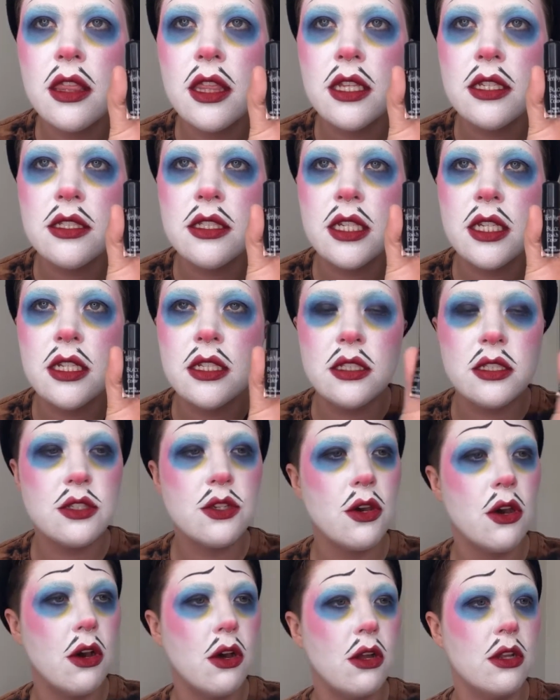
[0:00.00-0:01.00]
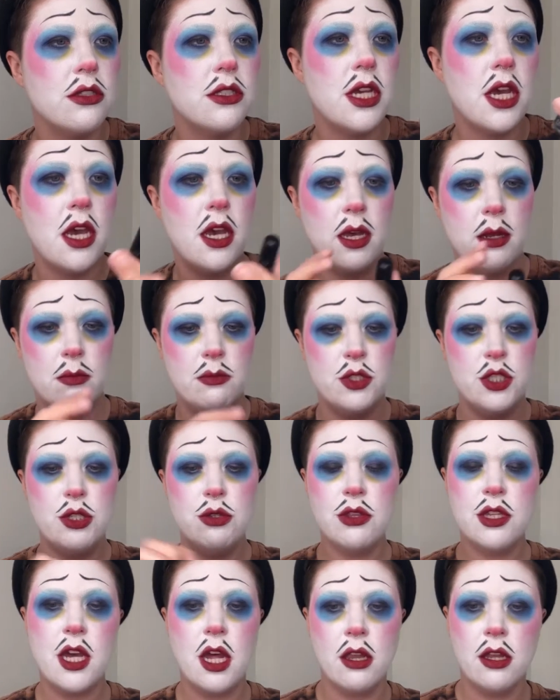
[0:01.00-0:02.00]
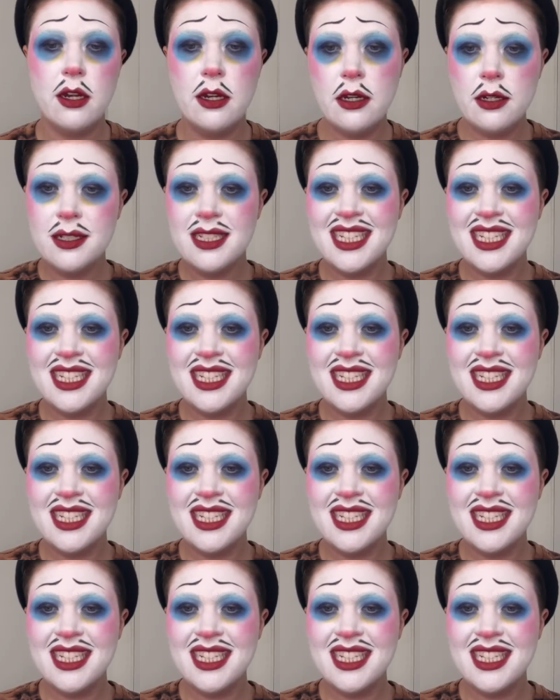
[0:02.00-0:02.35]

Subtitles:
This is called Tooth Color,